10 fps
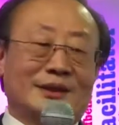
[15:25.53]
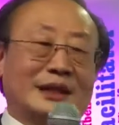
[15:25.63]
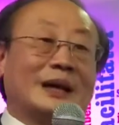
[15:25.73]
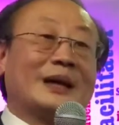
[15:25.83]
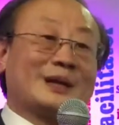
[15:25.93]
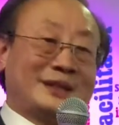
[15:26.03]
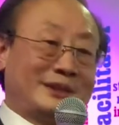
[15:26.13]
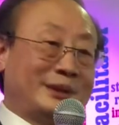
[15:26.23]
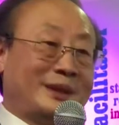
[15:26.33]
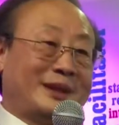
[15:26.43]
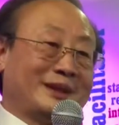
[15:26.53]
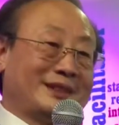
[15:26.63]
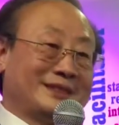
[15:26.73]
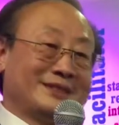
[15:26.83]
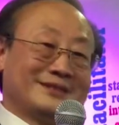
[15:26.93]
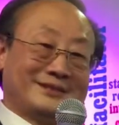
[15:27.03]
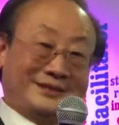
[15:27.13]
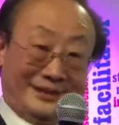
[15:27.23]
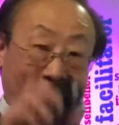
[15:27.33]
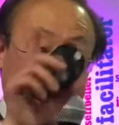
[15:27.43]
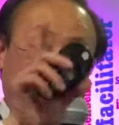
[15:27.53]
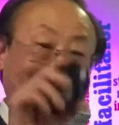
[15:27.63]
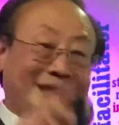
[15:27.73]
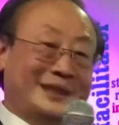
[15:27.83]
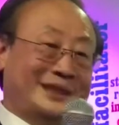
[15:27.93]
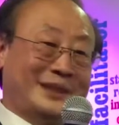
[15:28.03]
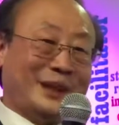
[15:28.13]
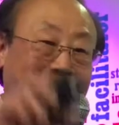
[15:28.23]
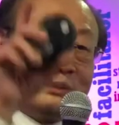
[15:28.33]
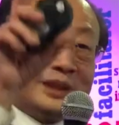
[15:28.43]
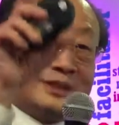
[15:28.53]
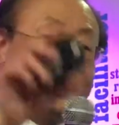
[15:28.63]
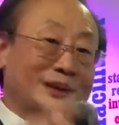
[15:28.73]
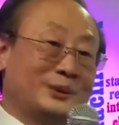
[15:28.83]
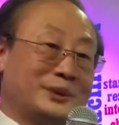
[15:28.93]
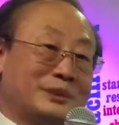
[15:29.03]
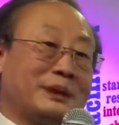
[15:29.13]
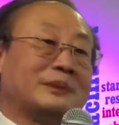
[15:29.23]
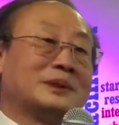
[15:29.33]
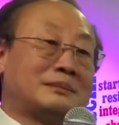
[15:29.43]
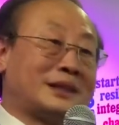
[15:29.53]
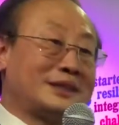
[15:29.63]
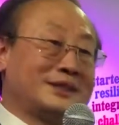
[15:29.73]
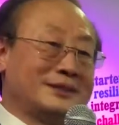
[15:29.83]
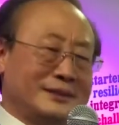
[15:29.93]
election results and candidate, how much they lose by what margin